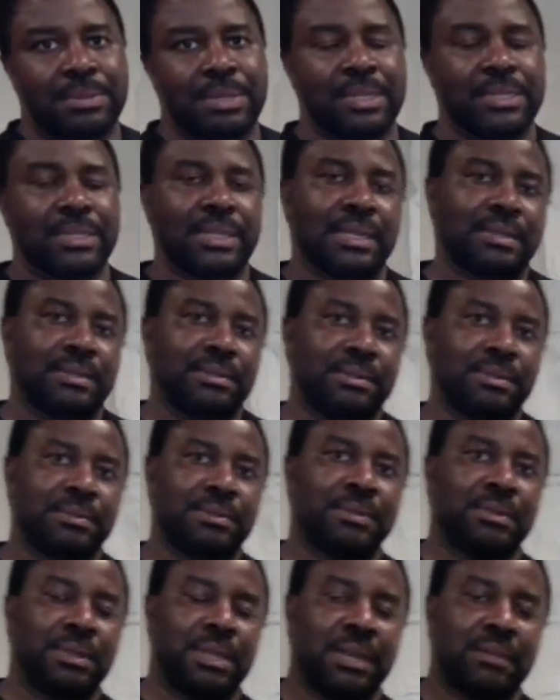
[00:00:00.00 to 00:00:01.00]
and then
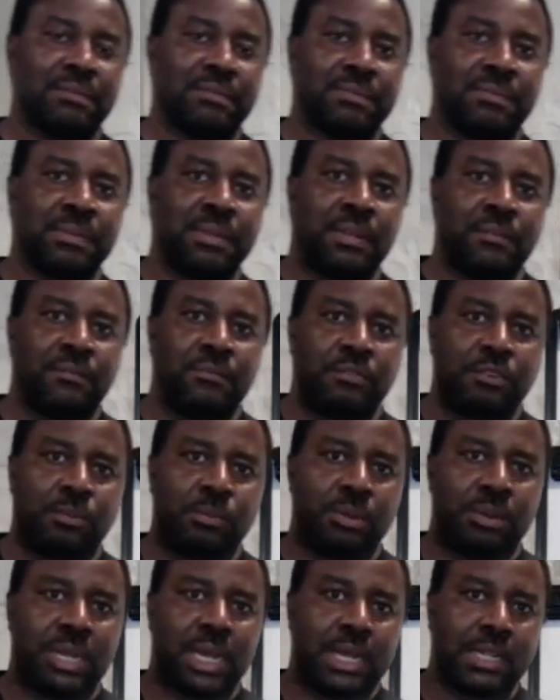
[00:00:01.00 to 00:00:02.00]
you have
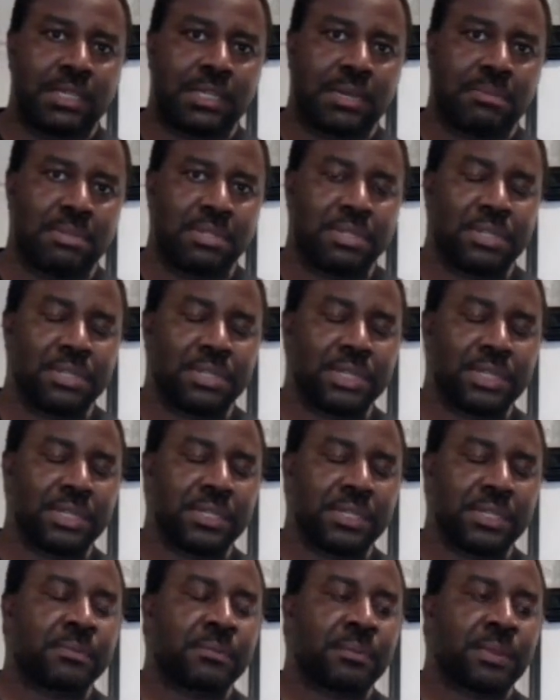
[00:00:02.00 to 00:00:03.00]
full-blown Alzheimer's
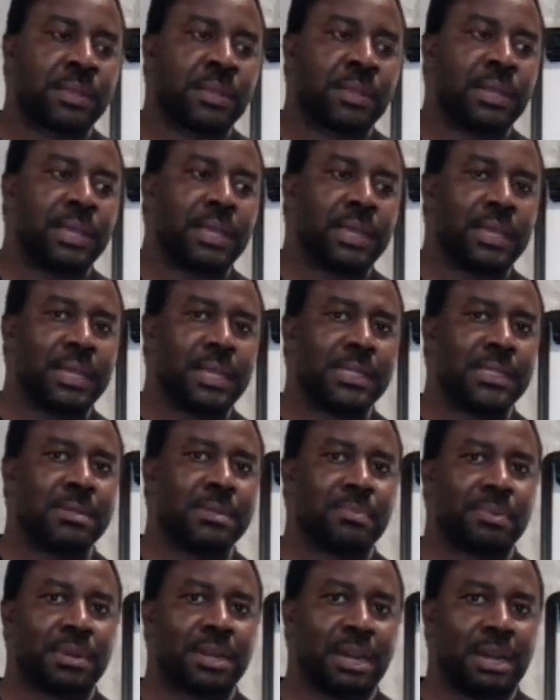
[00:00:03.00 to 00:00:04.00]
disease. Here's the
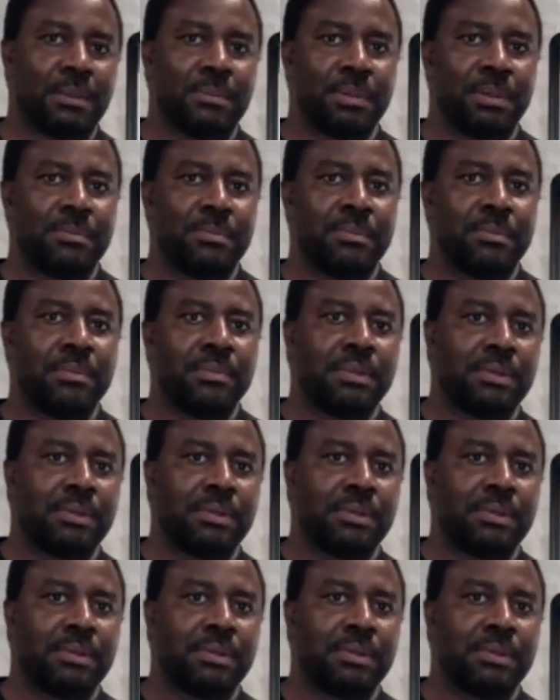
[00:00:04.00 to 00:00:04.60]
problem.